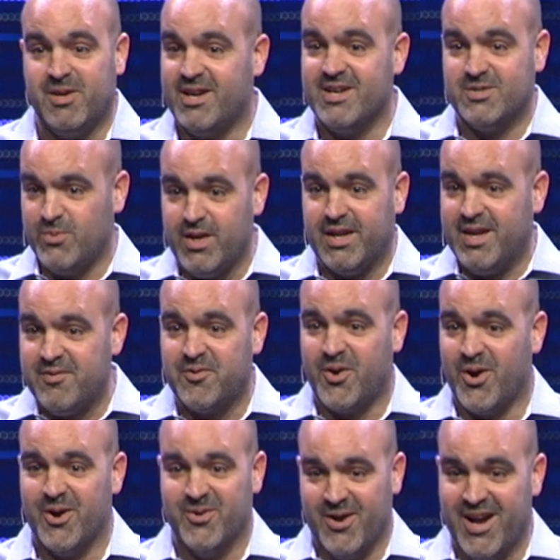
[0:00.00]
Because we had a gift
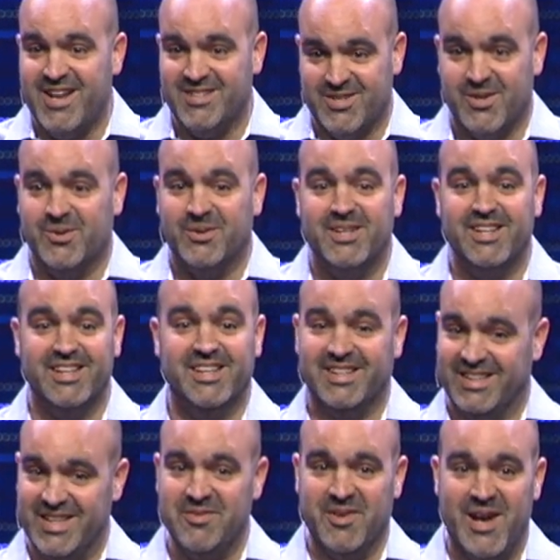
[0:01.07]
card, right? So
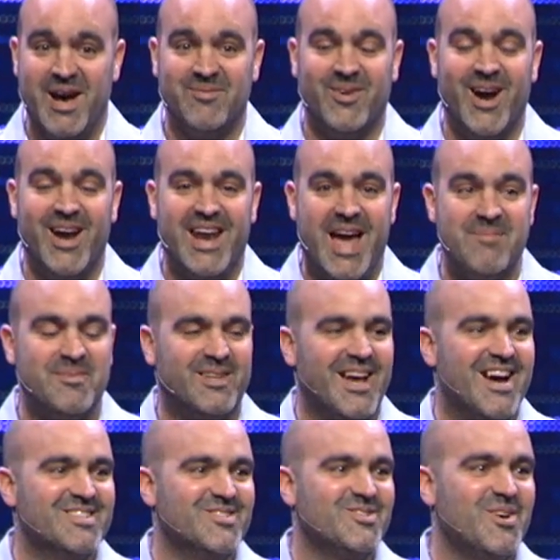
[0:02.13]
live it up, right?
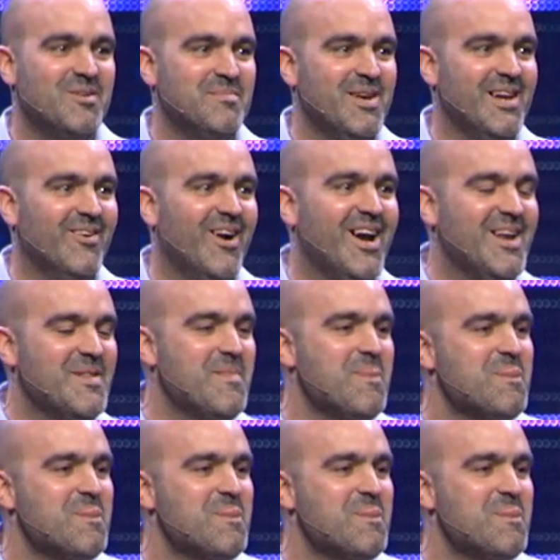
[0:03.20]
Appetizers on me, right?